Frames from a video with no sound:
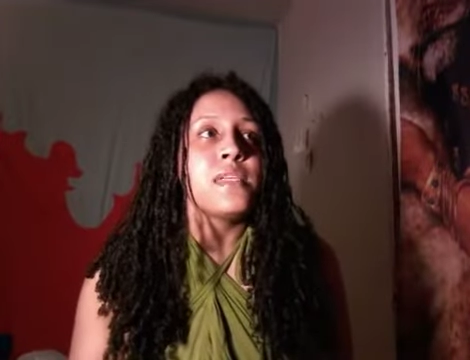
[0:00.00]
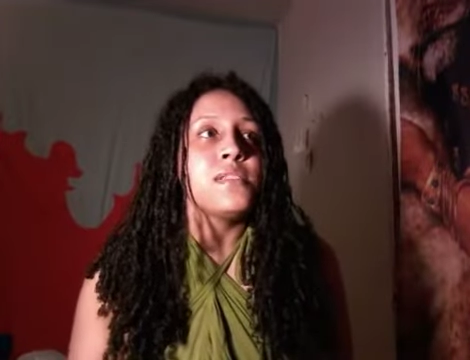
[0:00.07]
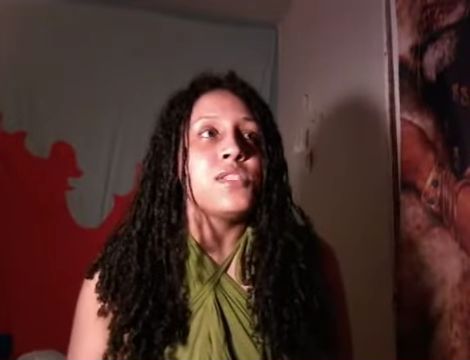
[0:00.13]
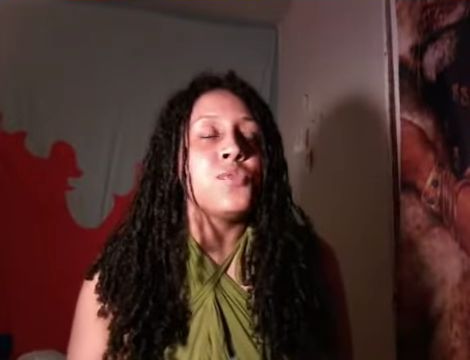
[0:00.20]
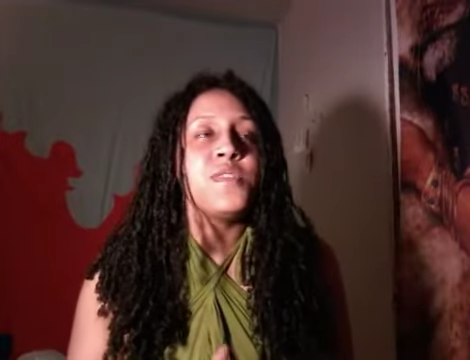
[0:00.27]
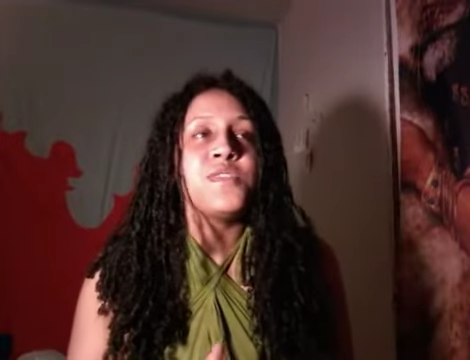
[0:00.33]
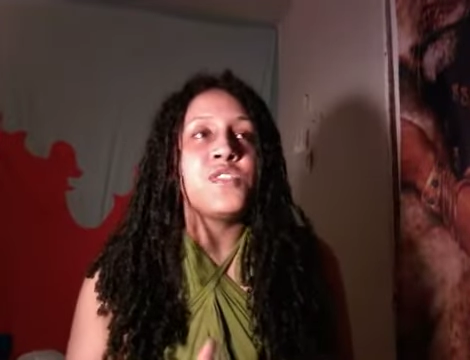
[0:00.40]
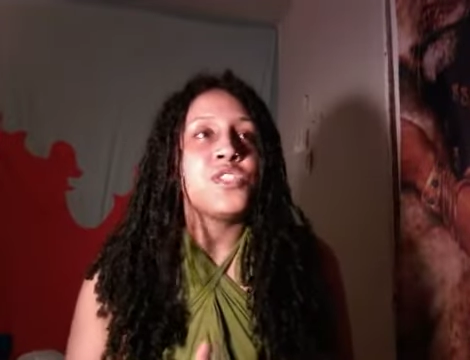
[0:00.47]

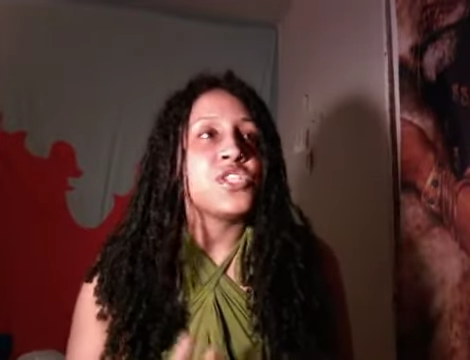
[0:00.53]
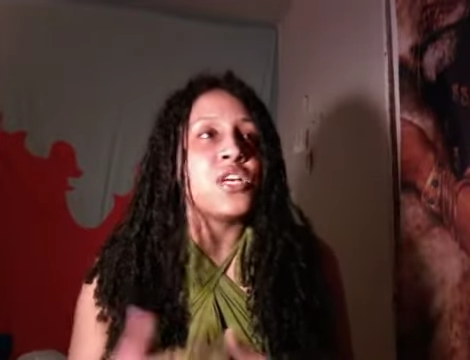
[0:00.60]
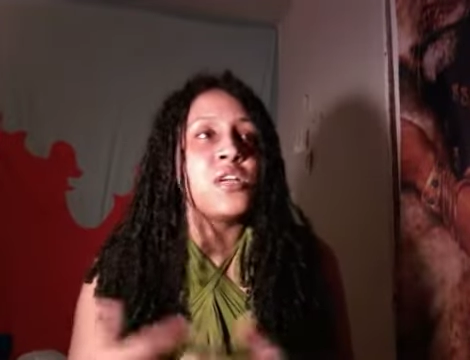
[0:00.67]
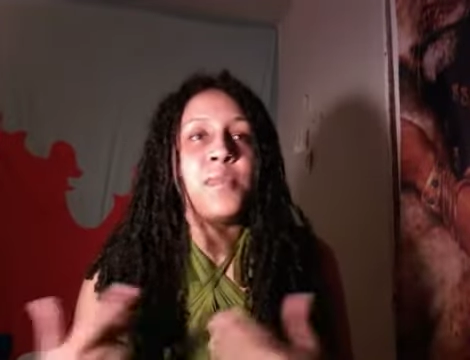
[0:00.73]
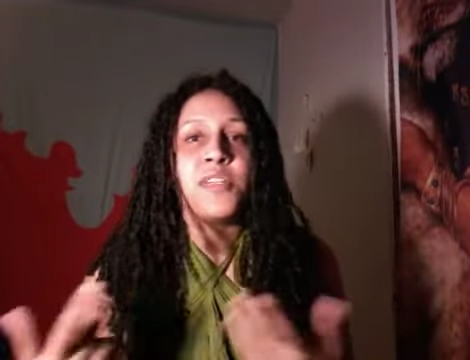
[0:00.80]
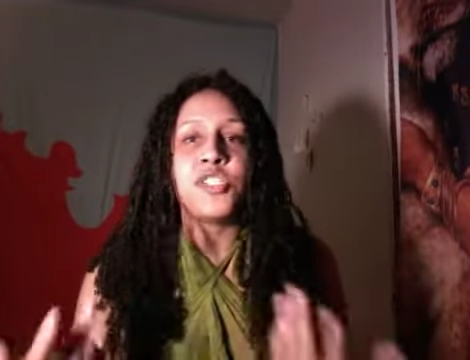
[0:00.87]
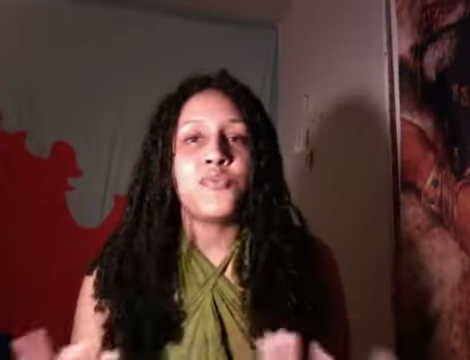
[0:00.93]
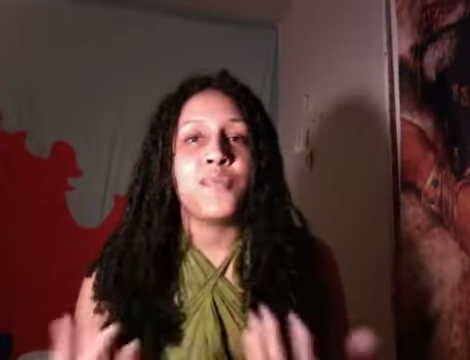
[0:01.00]
So we've just got a
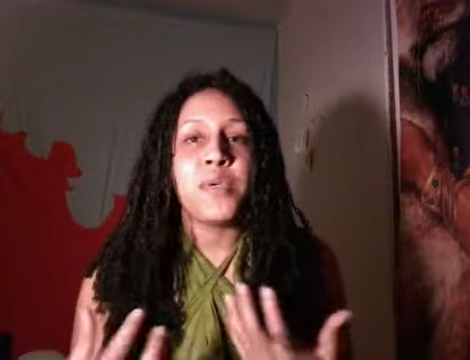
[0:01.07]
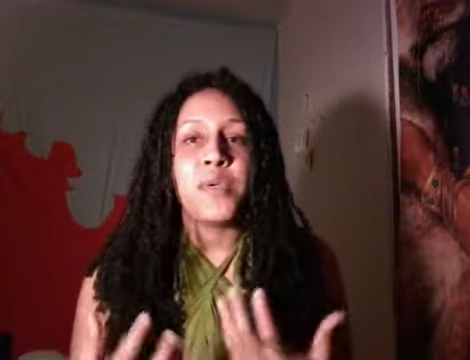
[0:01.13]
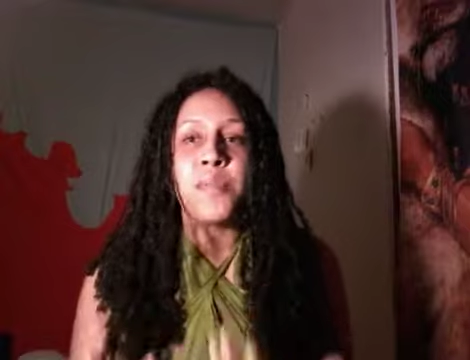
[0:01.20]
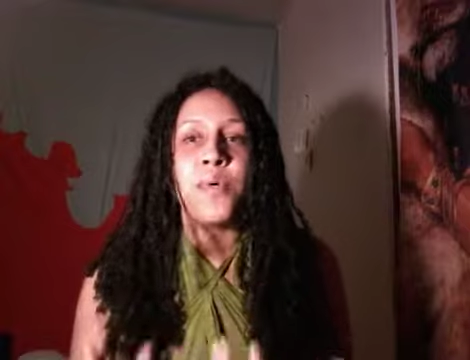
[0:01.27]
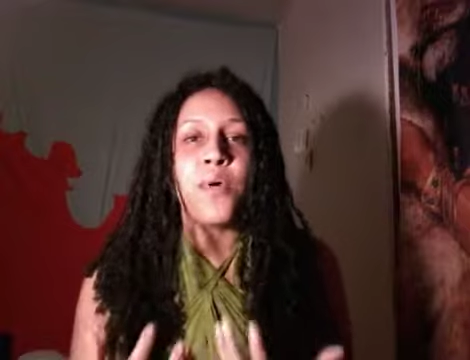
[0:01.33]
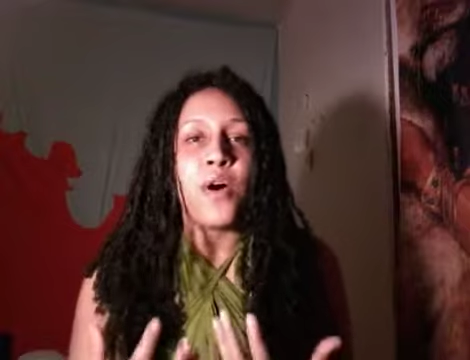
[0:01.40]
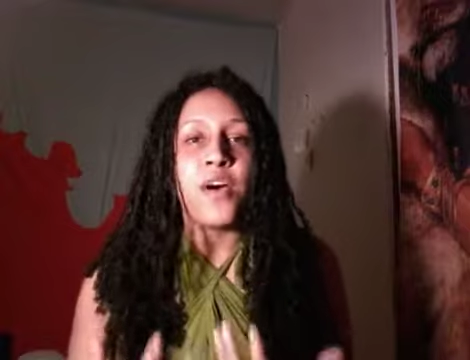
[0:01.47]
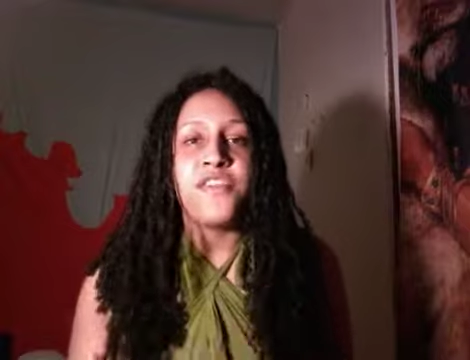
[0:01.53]
bunch of
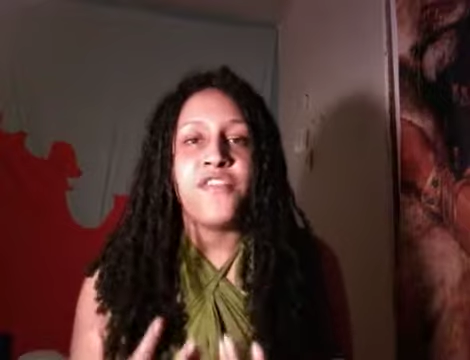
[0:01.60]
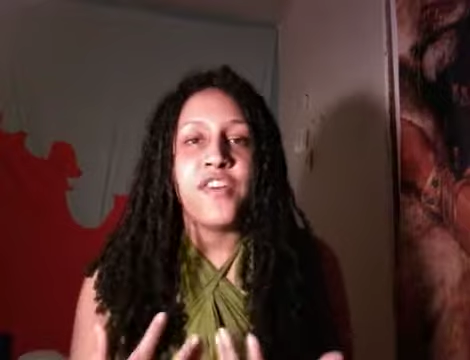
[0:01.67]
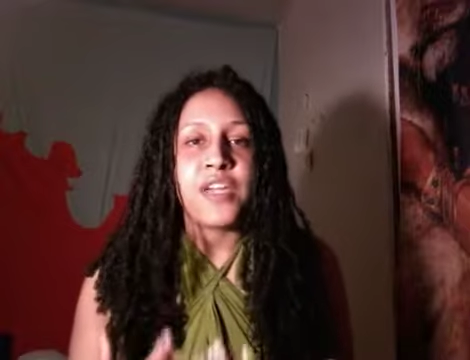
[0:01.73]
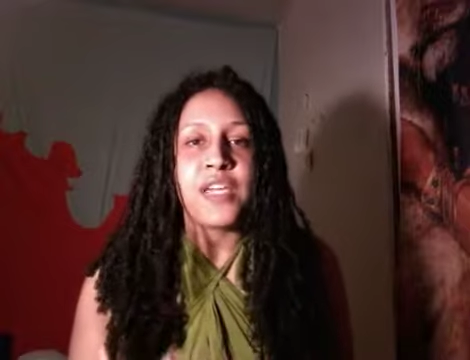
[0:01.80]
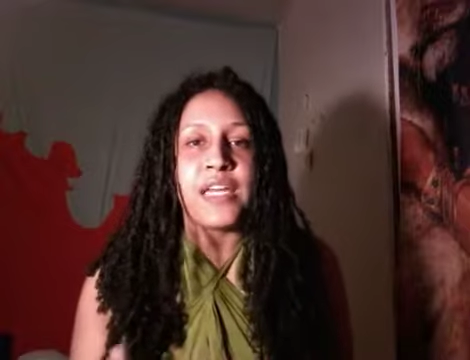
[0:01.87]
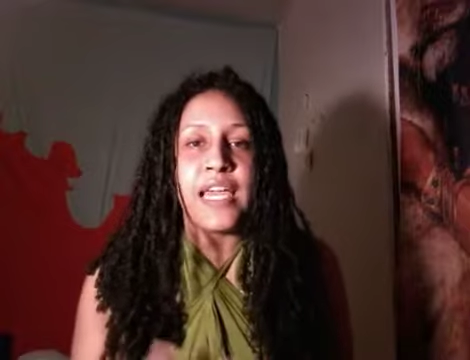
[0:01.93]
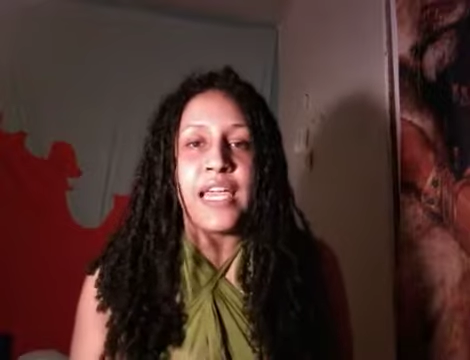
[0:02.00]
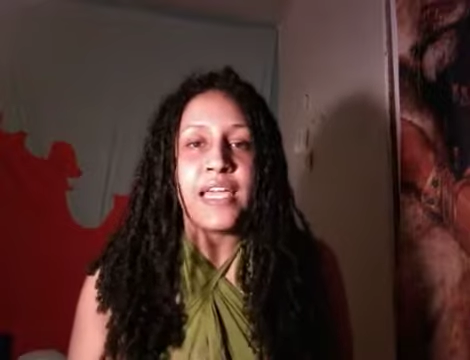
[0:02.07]
people on
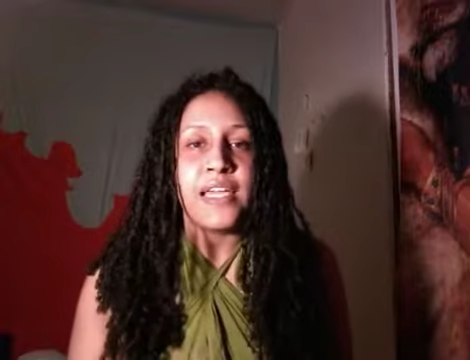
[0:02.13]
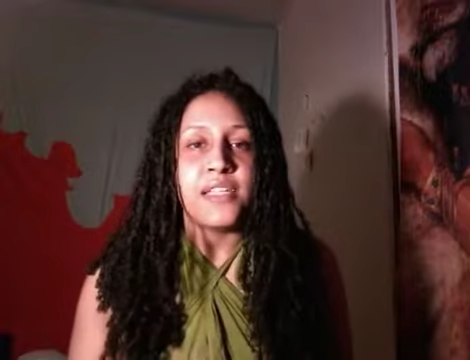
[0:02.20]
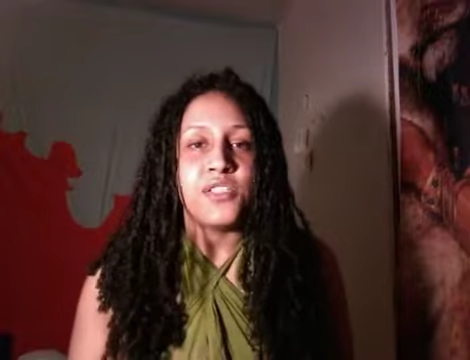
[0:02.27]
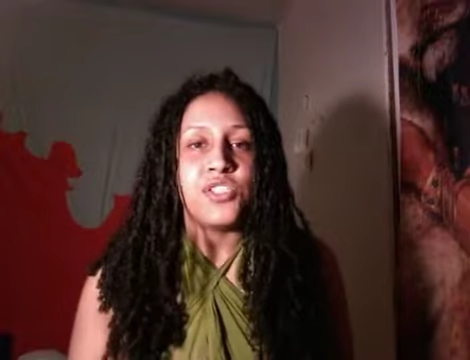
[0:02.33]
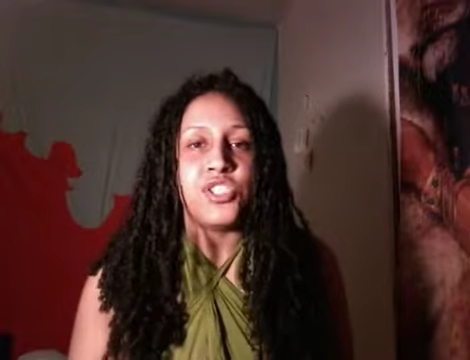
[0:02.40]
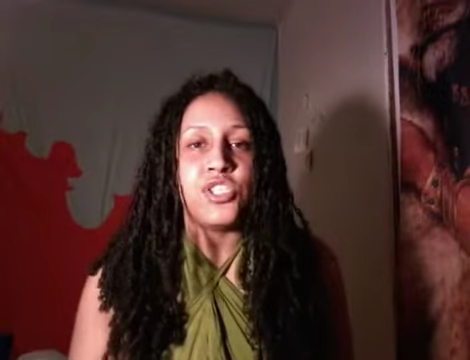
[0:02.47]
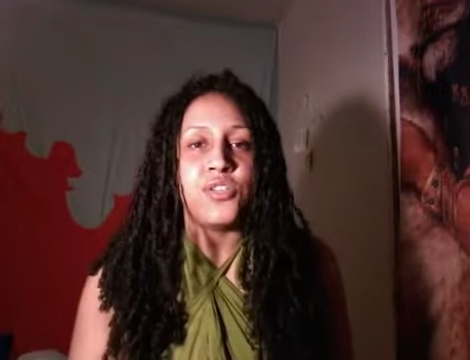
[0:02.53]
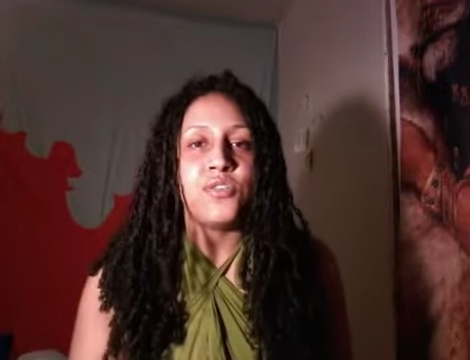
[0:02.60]
fucking
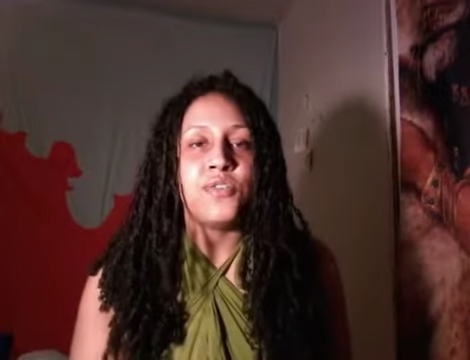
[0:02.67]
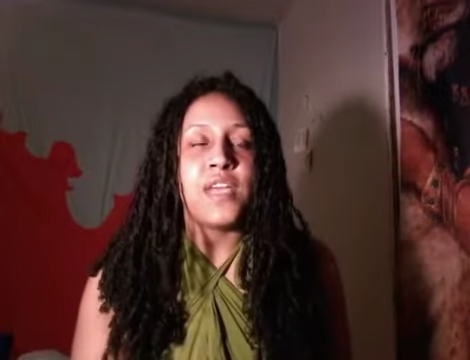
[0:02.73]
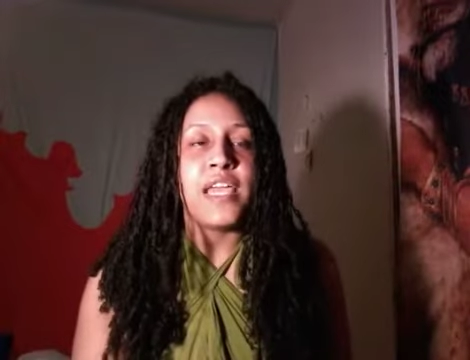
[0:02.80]
edge, dude.